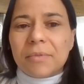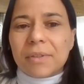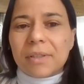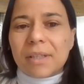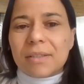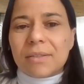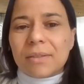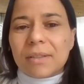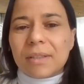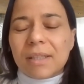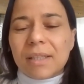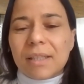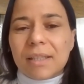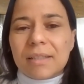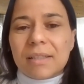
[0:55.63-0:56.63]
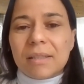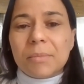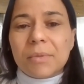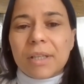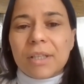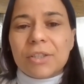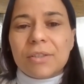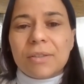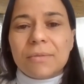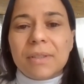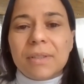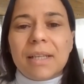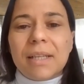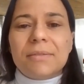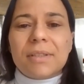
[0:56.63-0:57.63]
for us on the stimulation of
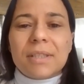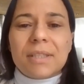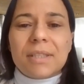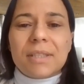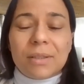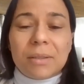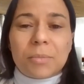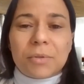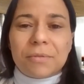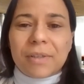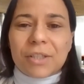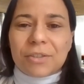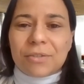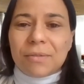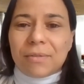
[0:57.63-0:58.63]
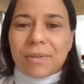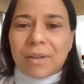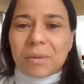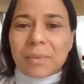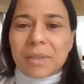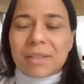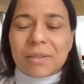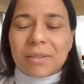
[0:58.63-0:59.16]
the diversity on the professional environment.